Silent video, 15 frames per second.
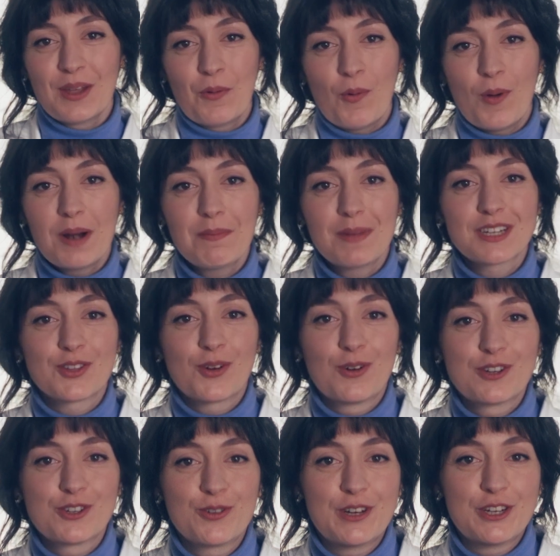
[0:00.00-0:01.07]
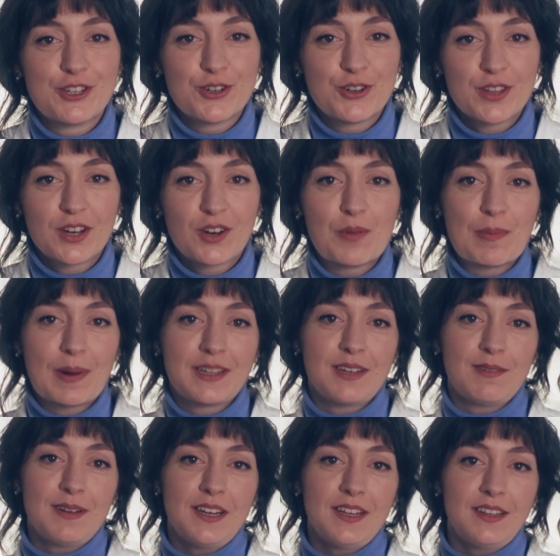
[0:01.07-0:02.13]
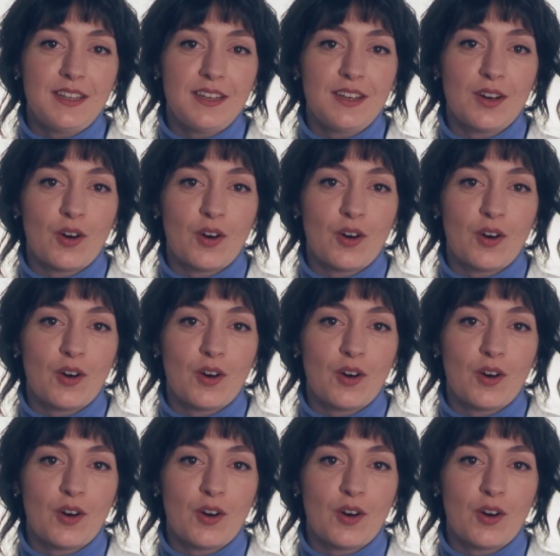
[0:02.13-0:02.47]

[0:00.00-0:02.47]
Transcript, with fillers: One must also ensure the compatibility